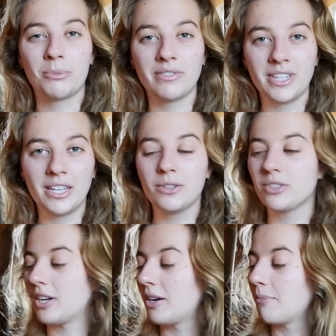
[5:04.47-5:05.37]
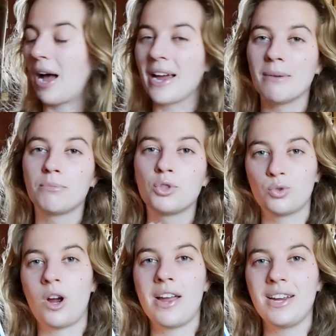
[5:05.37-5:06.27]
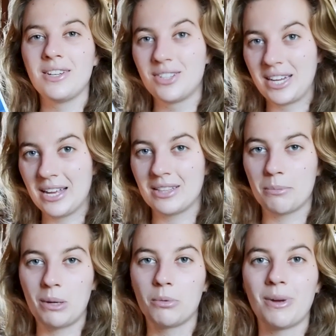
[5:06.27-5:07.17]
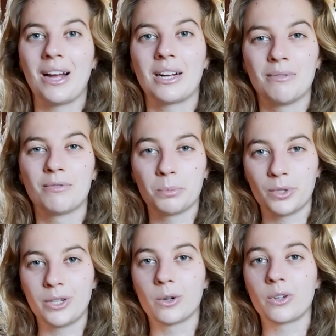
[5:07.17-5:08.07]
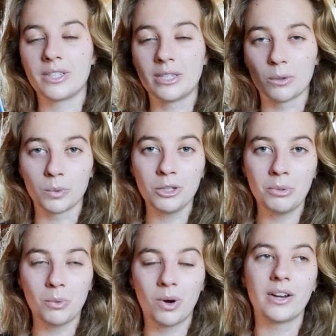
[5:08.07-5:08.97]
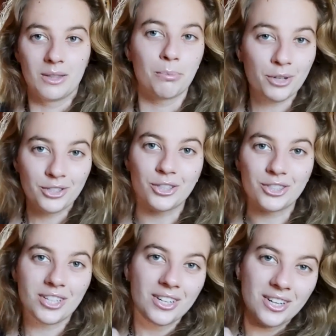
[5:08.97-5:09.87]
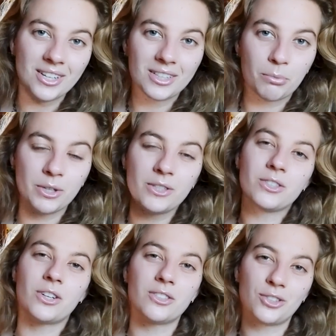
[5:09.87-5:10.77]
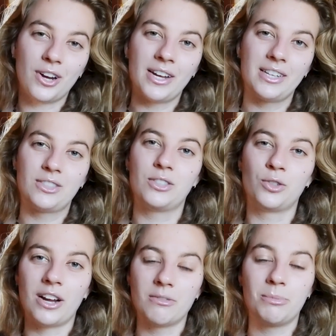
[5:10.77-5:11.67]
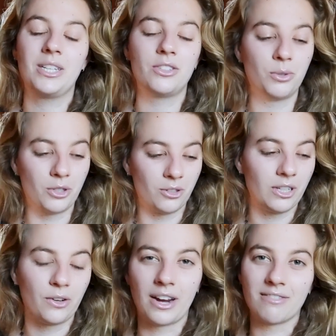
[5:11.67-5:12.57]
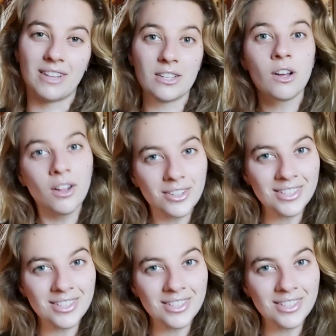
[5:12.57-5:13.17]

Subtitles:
my videos, I am trying to get the paperback up for pre-order, and there will be one. The printers are trying to drive me into an early grave. That's all I'll